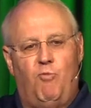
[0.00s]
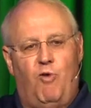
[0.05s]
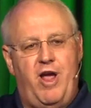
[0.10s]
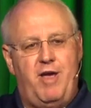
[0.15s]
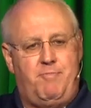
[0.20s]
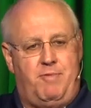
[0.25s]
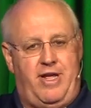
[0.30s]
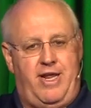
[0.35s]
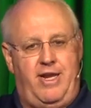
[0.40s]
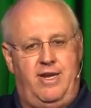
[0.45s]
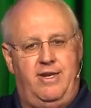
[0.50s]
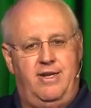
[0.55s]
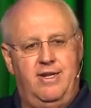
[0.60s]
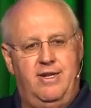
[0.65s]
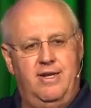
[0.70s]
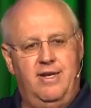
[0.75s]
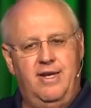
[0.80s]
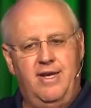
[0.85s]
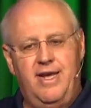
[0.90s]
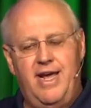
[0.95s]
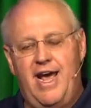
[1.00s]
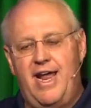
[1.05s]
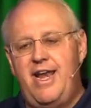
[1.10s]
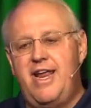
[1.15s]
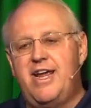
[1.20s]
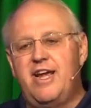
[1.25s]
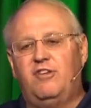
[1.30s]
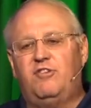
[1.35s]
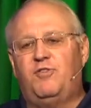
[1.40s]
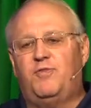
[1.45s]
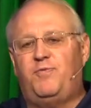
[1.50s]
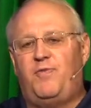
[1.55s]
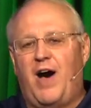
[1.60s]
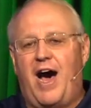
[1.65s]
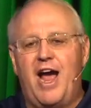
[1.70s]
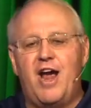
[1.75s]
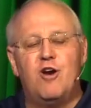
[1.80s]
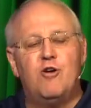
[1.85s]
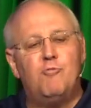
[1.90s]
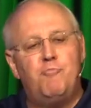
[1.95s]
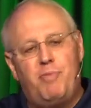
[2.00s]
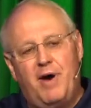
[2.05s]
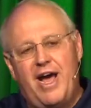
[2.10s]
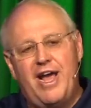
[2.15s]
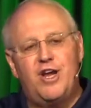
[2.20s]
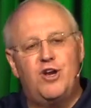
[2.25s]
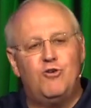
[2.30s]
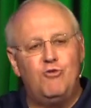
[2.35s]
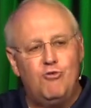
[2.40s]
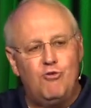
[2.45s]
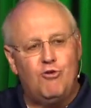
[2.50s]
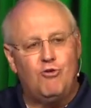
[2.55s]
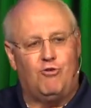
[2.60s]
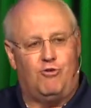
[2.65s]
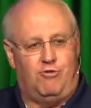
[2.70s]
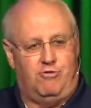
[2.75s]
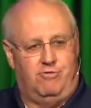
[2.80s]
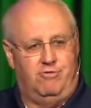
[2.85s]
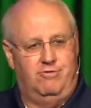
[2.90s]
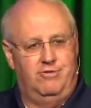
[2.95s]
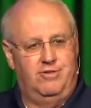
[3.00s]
women, and he gets fired by Google.